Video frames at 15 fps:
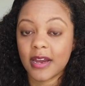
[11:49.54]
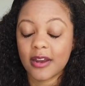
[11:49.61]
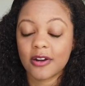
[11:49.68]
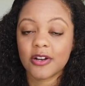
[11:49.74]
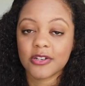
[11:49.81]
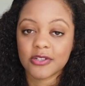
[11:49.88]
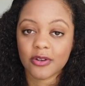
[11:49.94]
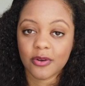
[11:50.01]
And
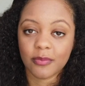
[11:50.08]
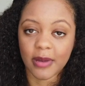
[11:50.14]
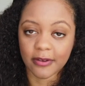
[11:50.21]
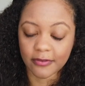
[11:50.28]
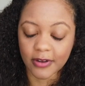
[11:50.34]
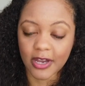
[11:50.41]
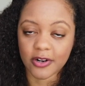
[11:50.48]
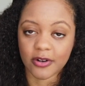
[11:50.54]
also,
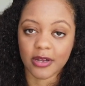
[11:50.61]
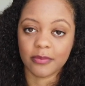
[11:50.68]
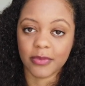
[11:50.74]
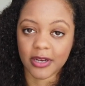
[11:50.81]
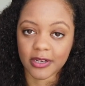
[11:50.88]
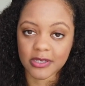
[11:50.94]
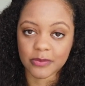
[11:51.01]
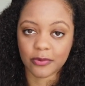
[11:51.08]
my final and
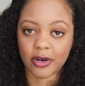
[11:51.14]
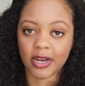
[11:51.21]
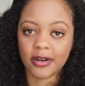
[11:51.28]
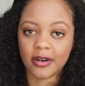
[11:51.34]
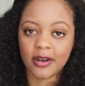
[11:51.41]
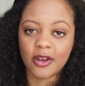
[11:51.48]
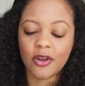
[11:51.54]
biggest point,